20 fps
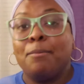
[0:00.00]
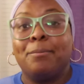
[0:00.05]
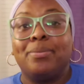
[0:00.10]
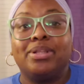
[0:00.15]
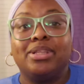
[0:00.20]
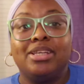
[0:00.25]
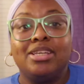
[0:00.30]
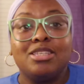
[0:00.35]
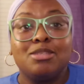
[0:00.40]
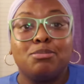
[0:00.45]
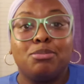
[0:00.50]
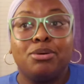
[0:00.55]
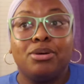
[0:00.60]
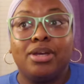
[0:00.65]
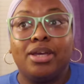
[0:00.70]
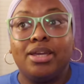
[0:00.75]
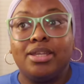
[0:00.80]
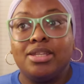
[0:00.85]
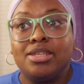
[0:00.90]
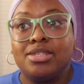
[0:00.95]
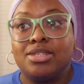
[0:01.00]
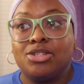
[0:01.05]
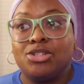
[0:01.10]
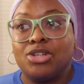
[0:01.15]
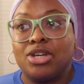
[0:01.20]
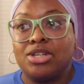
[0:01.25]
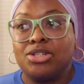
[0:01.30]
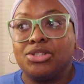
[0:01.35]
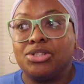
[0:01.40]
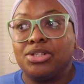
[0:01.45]
Please put any
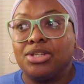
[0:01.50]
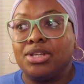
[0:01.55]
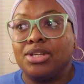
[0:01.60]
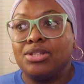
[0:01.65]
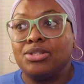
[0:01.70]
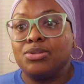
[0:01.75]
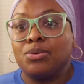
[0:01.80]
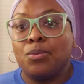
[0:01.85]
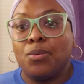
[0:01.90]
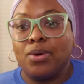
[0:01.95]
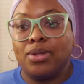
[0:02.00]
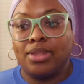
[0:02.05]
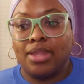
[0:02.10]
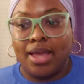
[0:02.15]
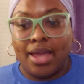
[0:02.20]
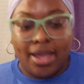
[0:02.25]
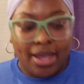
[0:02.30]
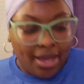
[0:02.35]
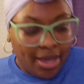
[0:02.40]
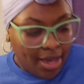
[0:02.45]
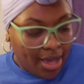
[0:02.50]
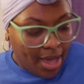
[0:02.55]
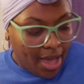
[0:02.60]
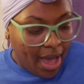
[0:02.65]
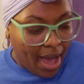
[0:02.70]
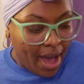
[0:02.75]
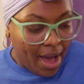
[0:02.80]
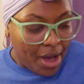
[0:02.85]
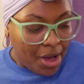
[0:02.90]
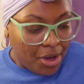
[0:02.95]
suggestions on like
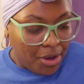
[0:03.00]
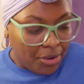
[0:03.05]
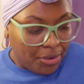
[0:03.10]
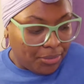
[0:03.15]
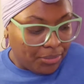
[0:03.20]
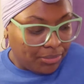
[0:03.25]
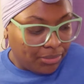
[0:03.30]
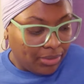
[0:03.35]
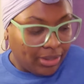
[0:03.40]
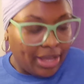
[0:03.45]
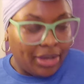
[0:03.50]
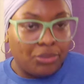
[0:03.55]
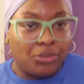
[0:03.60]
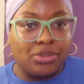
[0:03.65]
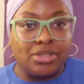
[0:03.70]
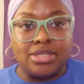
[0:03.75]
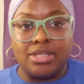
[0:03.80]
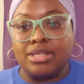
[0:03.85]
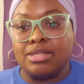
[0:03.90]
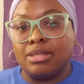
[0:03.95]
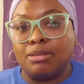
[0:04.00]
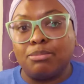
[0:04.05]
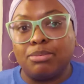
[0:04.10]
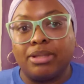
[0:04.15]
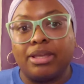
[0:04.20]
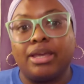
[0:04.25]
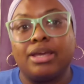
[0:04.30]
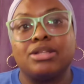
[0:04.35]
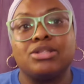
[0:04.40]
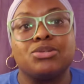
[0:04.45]
how, like on ZZ
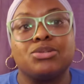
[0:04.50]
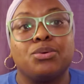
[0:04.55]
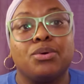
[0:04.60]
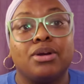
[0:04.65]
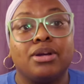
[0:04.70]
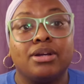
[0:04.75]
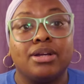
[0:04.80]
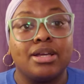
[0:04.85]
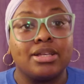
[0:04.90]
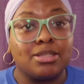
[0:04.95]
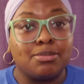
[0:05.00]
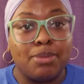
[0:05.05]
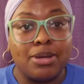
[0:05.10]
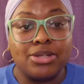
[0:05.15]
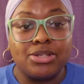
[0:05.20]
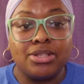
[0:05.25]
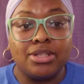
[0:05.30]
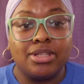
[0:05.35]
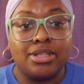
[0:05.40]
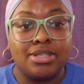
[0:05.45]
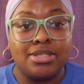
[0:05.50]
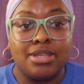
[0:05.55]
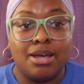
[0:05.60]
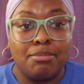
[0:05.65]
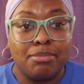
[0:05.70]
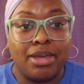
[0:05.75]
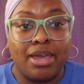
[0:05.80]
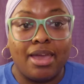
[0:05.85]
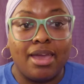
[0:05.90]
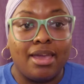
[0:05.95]
plants, or especially the
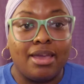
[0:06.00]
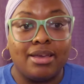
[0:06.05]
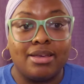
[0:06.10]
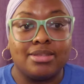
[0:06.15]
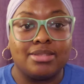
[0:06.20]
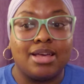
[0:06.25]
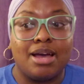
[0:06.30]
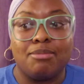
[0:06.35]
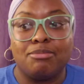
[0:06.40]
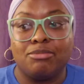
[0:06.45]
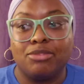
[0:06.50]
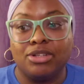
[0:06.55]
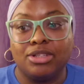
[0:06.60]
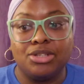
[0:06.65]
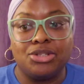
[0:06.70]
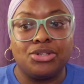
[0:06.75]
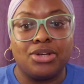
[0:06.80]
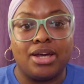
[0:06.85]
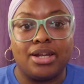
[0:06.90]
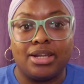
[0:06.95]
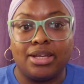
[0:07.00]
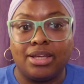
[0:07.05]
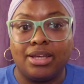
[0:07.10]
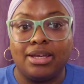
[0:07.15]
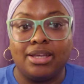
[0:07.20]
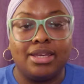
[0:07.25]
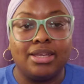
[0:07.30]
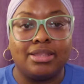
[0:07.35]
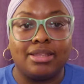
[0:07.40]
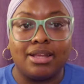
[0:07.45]
dumb cane, because I'm really trying
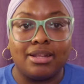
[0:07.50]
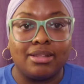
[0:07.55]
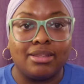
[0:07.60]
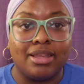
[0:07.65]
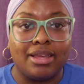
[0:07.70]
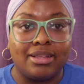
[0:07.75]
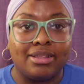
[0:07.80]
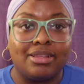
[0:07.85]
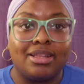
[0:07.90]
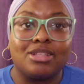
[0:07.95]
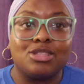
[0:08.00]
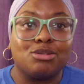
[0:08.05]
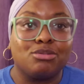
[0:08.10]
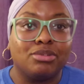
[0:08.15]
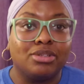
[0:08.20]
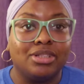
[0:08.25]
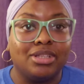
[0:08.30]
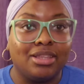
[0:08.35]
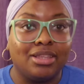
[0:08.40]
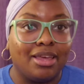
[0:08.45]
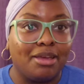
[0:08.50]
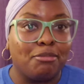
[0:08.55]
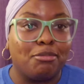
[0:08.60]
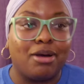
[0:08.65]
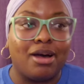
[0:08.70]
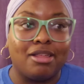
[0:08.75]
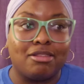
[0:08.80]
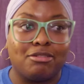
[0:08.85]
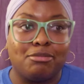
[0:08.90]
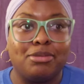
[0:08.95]
to get that, like that's really like
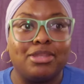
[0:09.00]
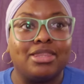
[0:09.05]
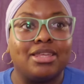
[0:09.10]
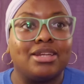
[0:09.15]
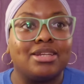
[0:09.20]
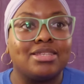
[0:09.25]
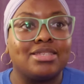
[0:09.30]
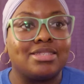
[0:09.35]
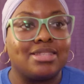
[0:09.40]
bothering me that it's